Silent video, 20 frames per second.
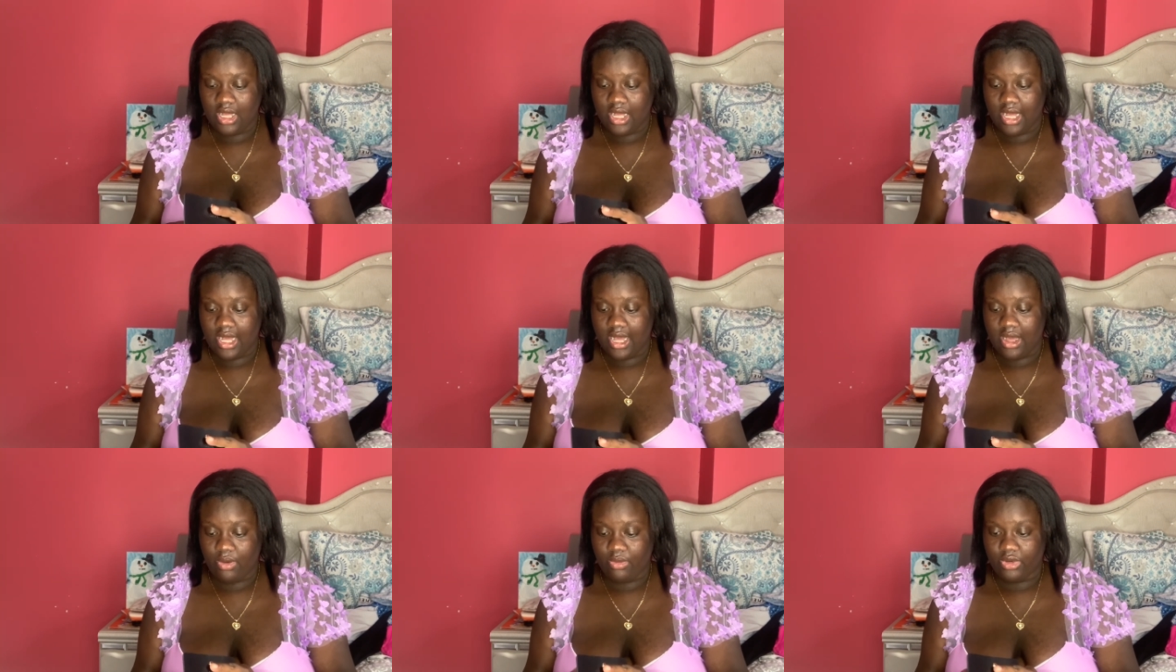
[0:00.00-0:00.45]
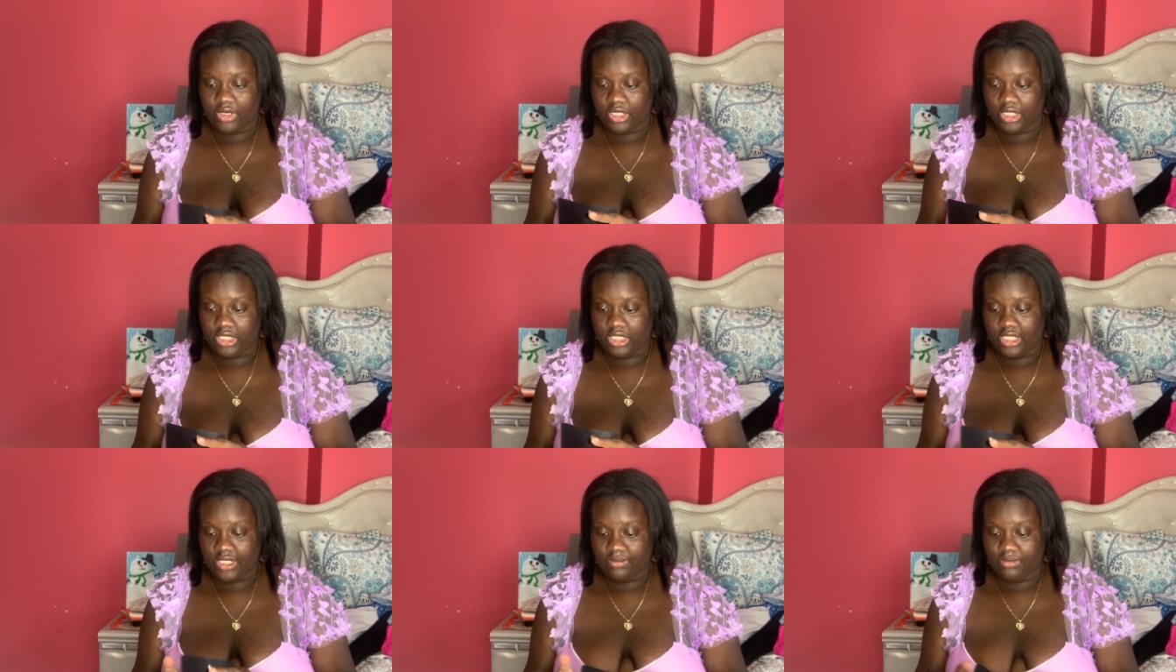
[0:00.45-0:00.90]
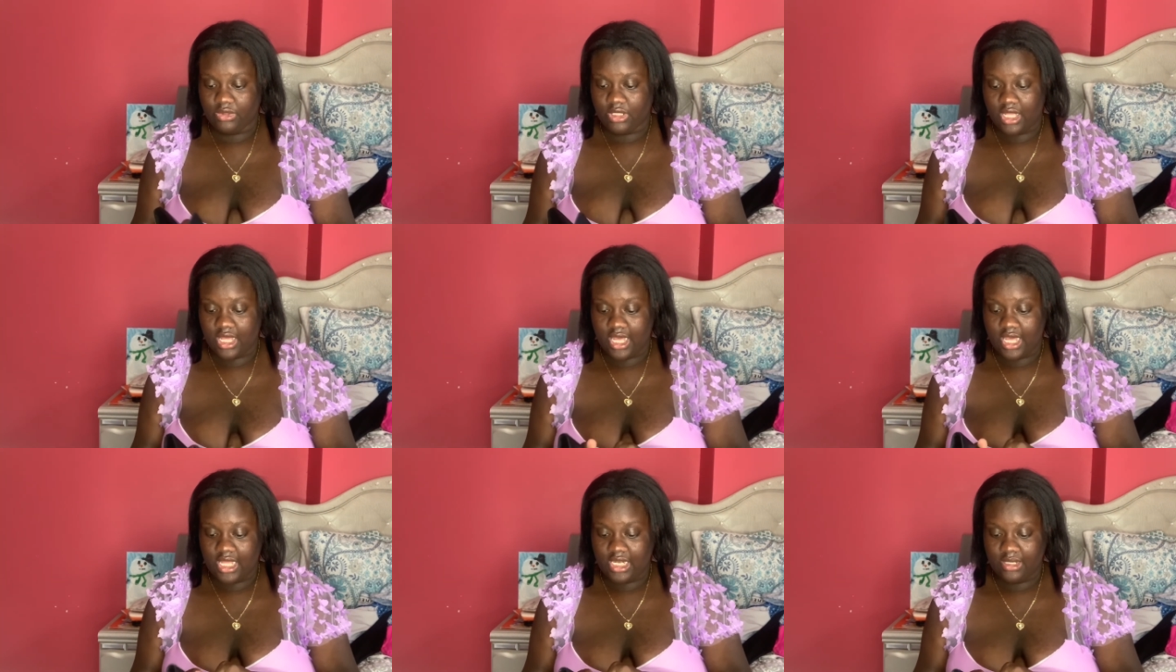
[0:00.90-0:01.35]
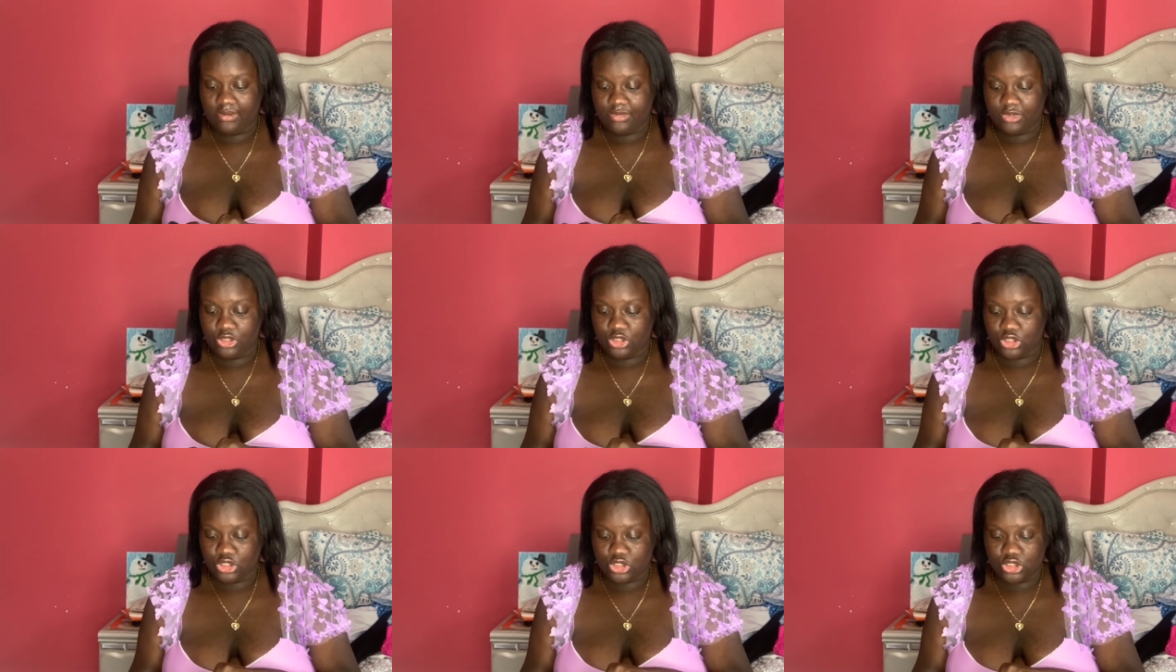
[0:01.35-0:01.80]
I want to keep that. Let me
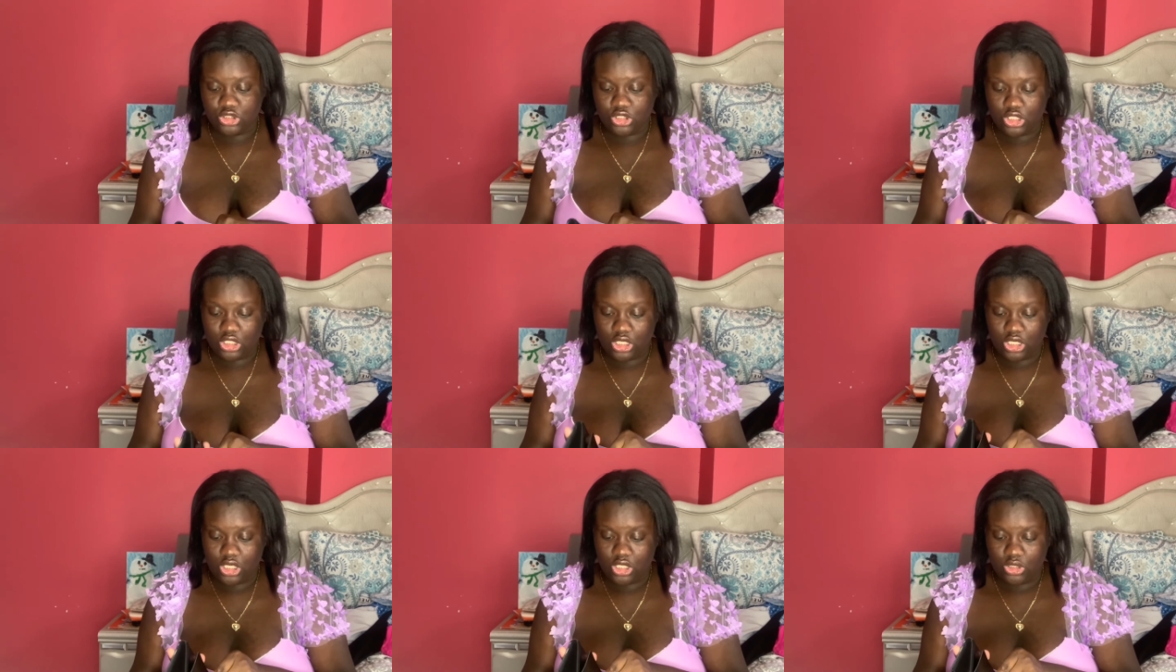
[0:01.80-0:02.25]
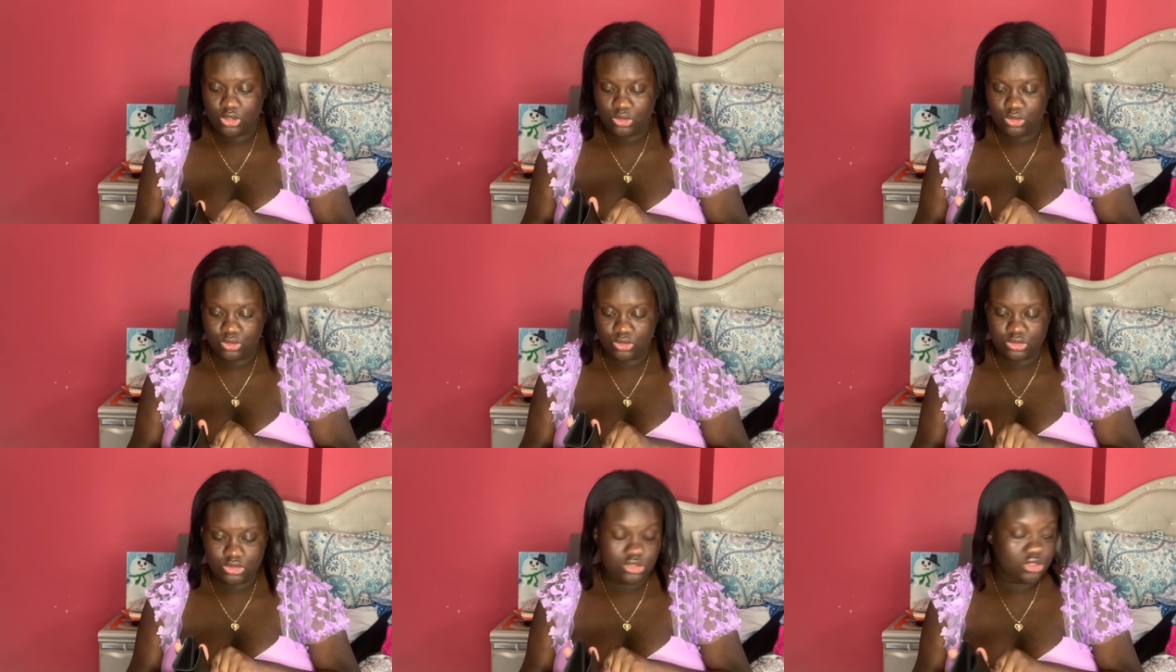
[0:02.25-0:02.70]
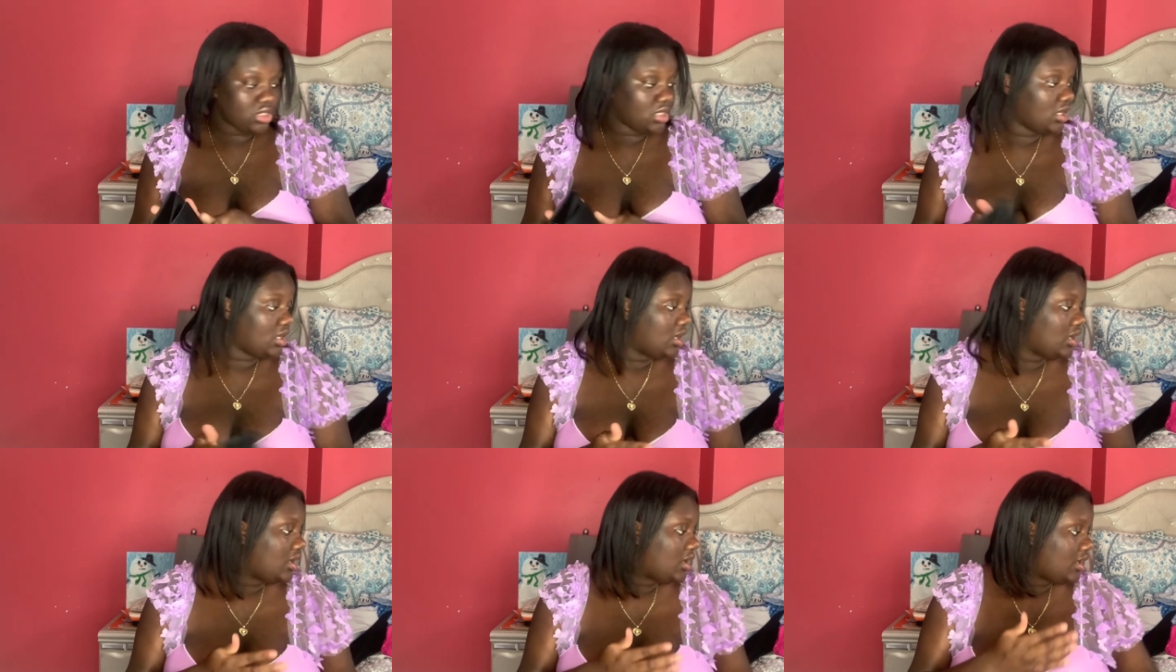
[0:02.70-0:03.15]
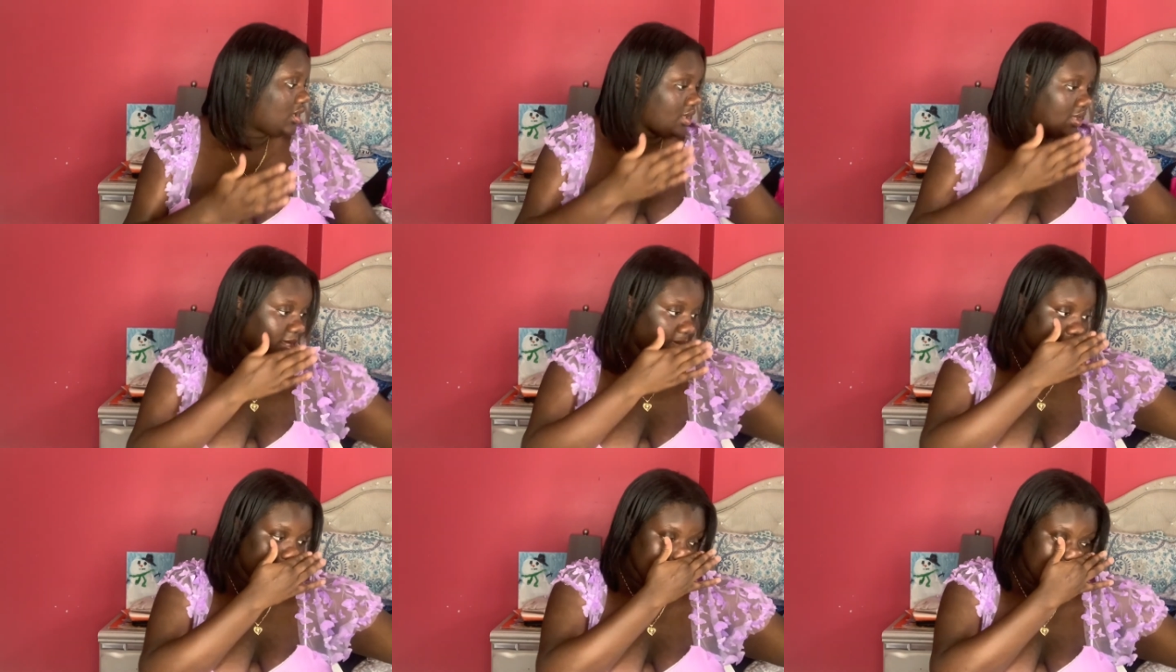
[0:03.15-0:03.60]
just close
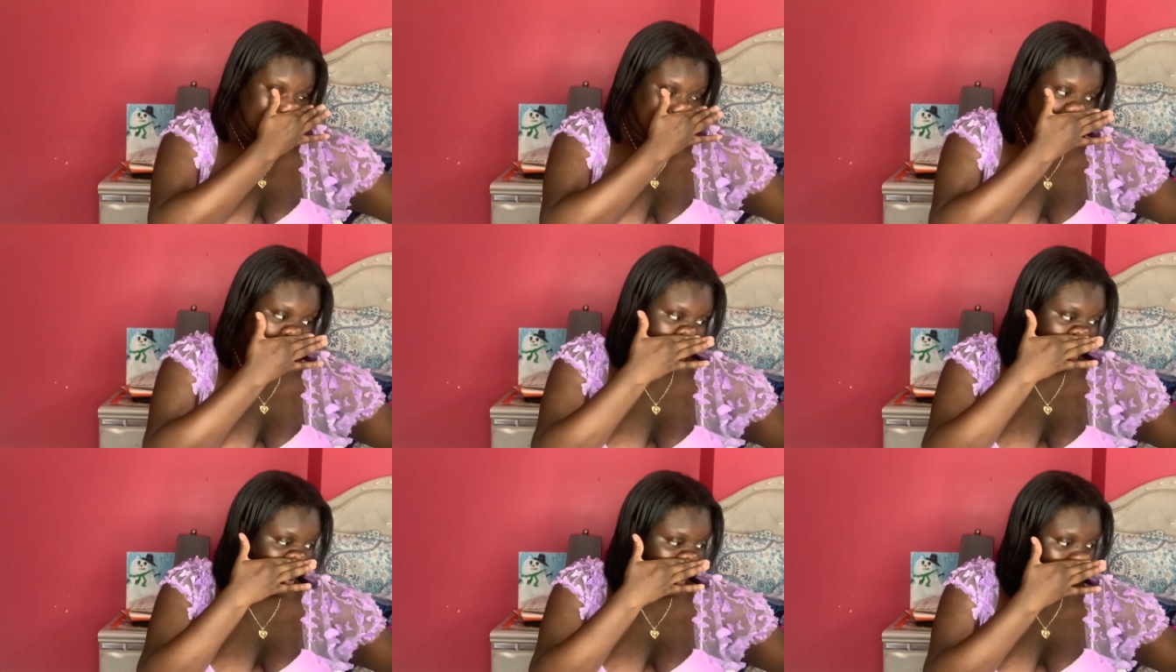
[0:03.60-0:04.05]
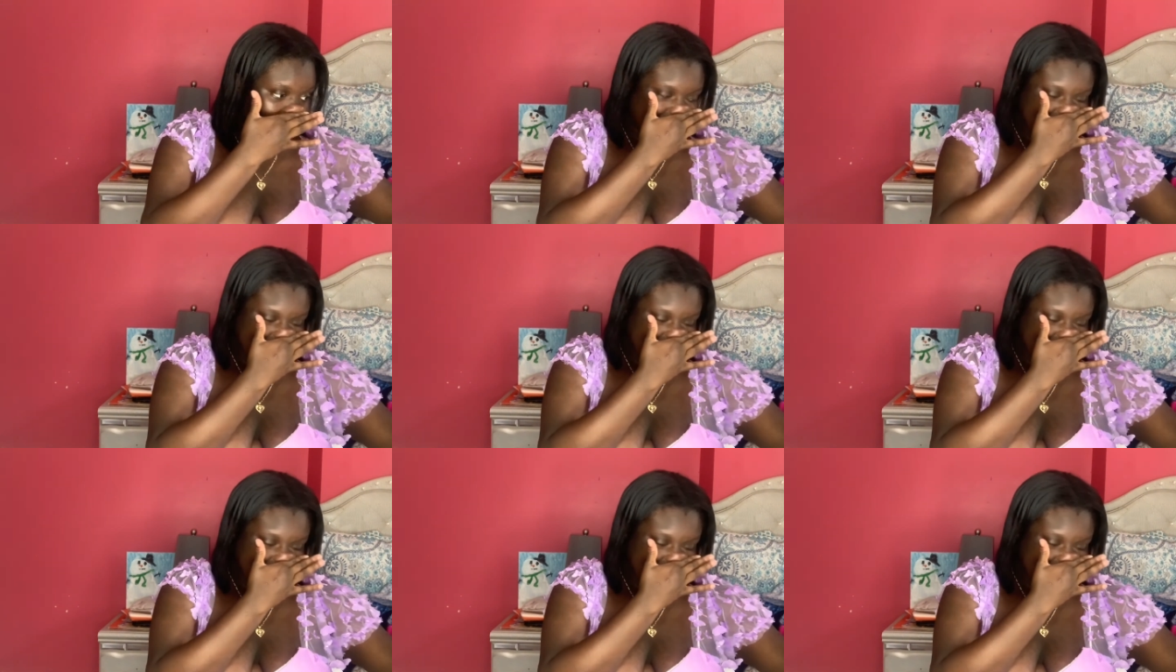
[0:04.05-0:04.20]
that.